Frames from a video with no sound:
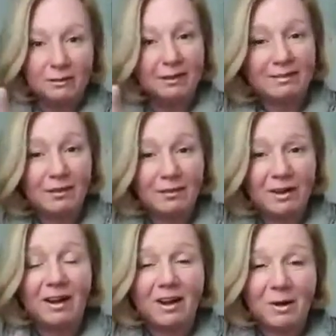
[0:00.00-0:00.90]
sorry,
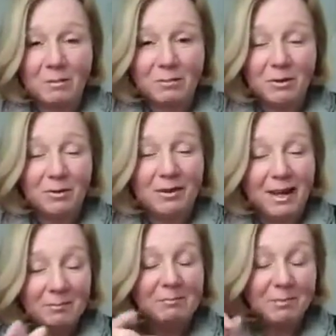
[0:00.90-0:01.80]
I can't remember your
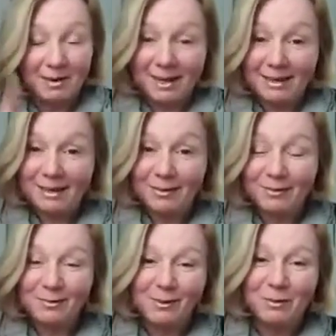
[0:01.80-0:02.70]
name, but the lady who
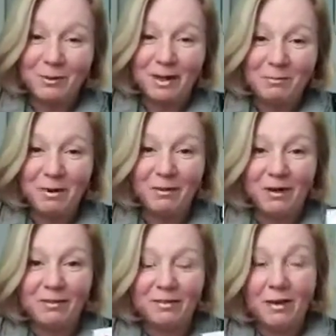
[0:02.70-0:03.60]
was doing the William
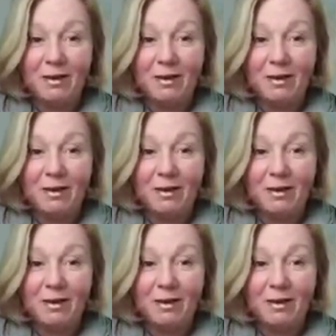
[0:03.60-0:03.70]
Morris,